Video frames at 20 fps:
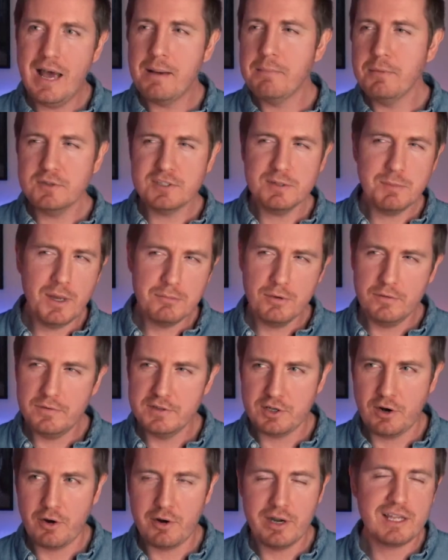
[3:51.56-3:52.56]
Now, most of my
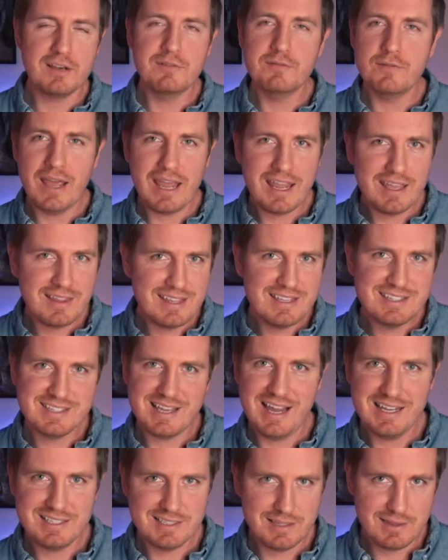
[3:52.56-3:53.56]
movies already convey these
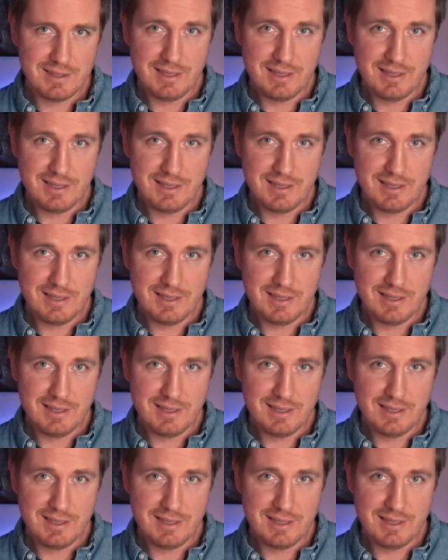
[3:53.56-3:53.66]
kinds of